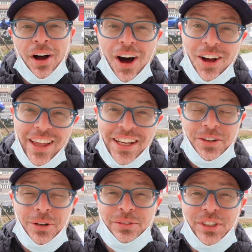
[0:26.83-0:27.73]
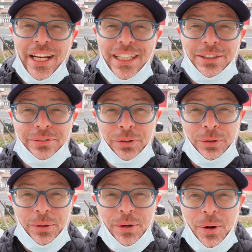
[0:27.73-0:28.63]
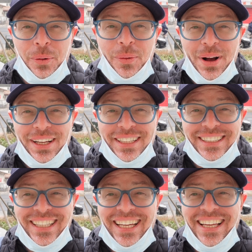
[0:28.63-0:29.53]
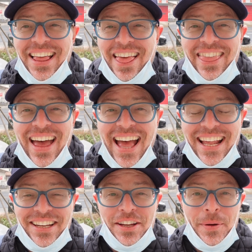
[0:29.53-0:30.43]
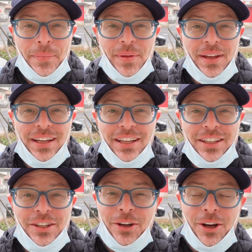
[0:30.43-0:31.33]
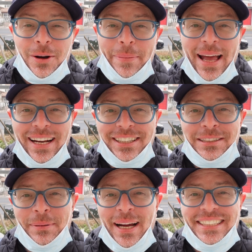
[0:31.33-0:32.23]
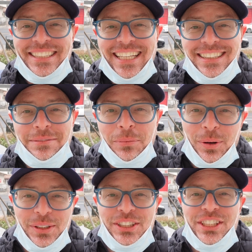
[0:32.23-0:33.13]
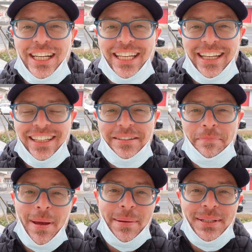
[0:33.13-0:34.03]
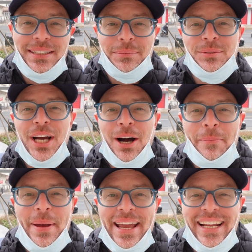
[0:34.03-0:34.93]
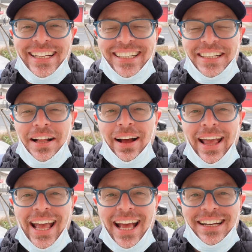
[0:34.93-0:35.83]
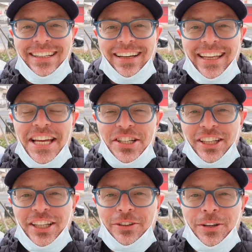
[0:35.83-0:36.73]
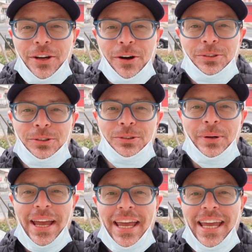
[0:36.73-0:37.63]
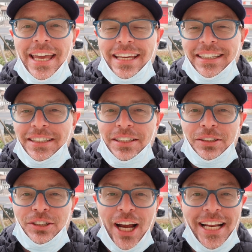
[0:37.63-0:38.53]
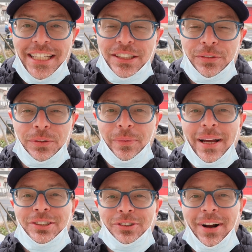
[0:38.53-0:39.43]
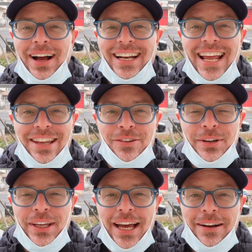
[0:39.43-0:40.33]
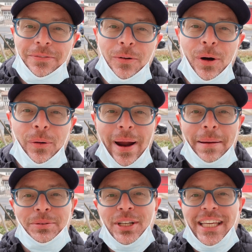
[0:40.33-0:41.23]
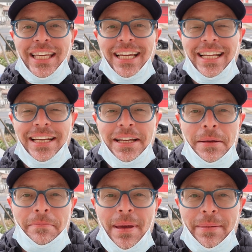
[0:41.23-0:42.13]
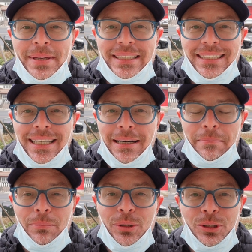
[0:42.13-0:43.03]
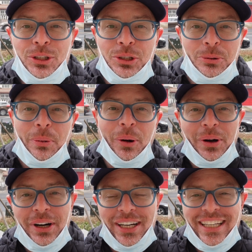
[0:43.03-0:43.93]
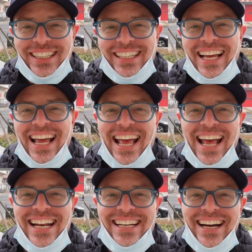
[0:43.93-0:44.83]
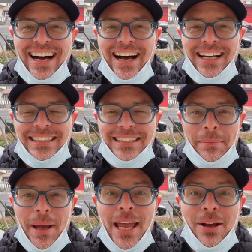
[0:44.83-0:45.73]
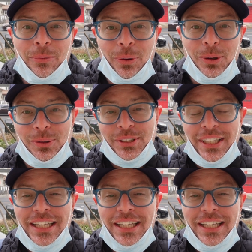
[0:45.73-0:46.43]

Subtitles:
All I knew of Chinese food was that you could go to Panda Express and get some orange chicken, maybe some chow mein, and occasionally you could go to a Chinese food restaurant and you could get foil wrapped chicken, maybe some mushu pork, and some egg rolls.